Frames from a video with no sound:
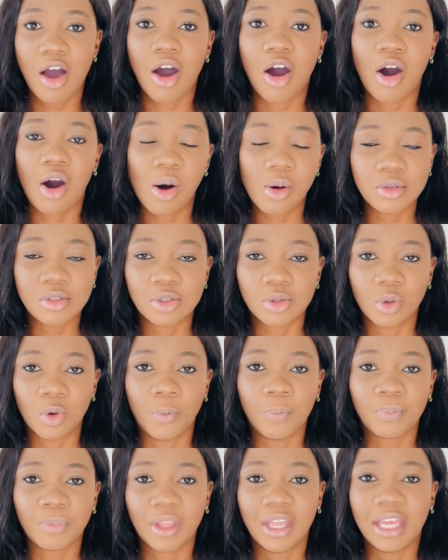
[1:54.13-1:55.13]

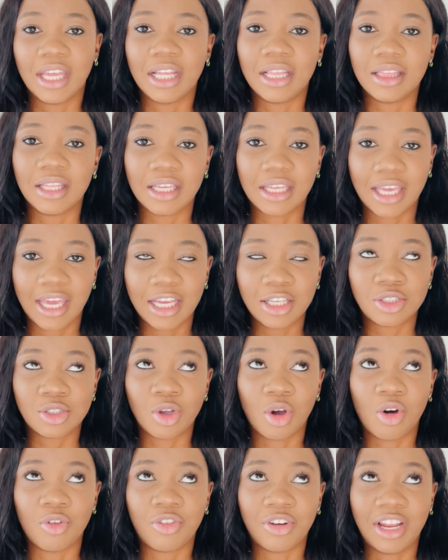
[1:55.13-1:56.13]
Also, in the case
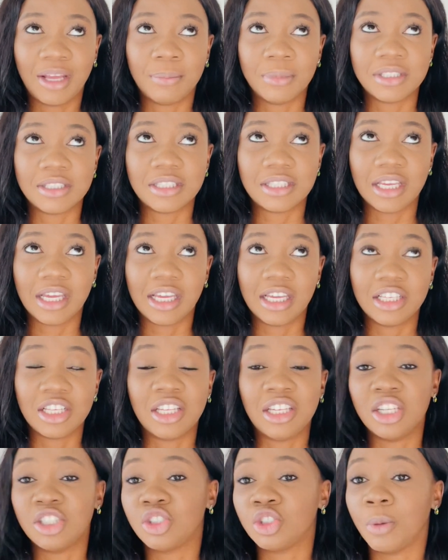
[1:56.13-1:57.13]
of, let me say,
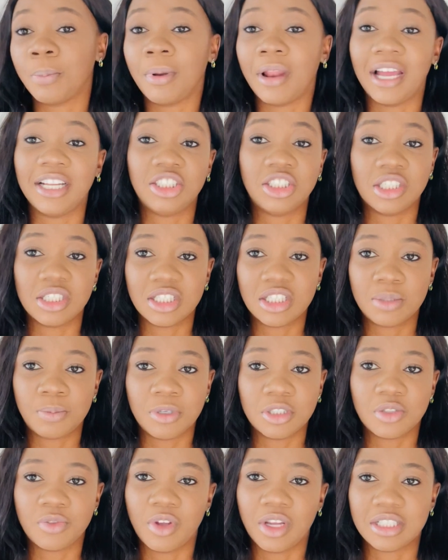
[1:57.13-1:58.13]
in the supply chain
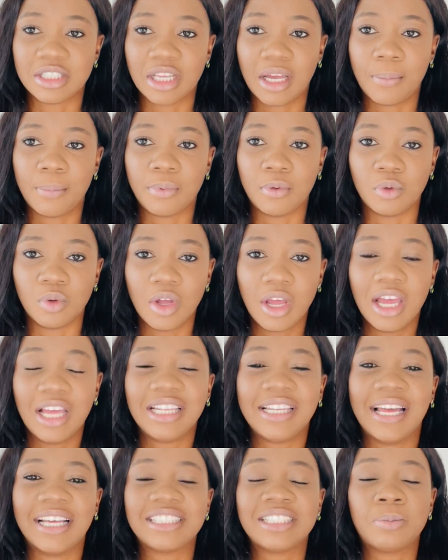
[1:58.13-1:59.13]
space, for example,
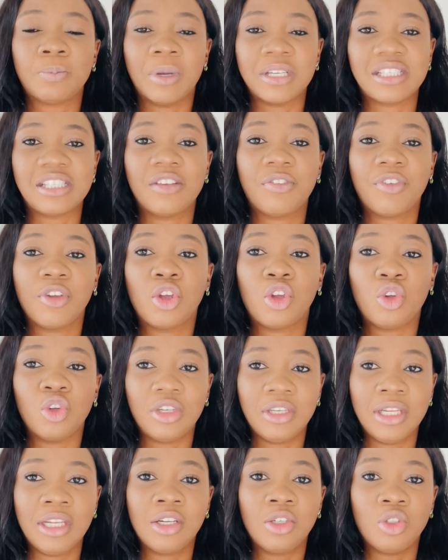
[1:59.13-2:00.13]
there are specific
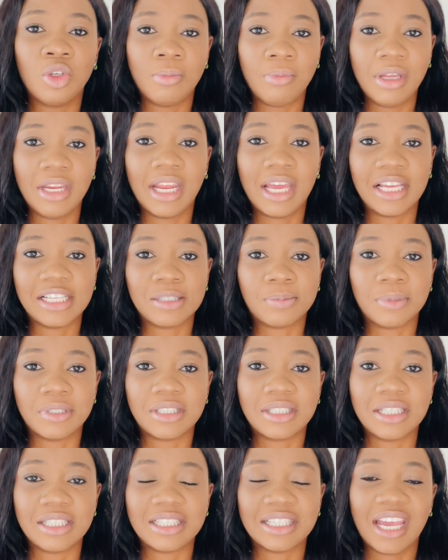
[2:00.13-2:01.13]
unique domain
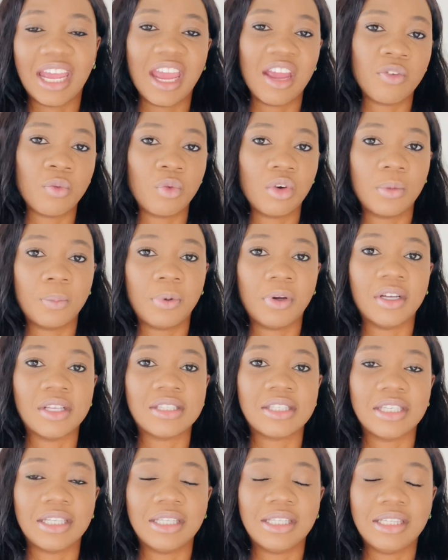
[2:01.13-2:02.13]
expertise that everyone
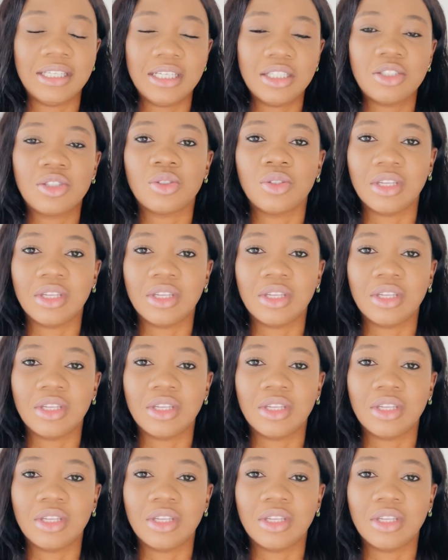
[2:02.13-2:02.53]
person needs to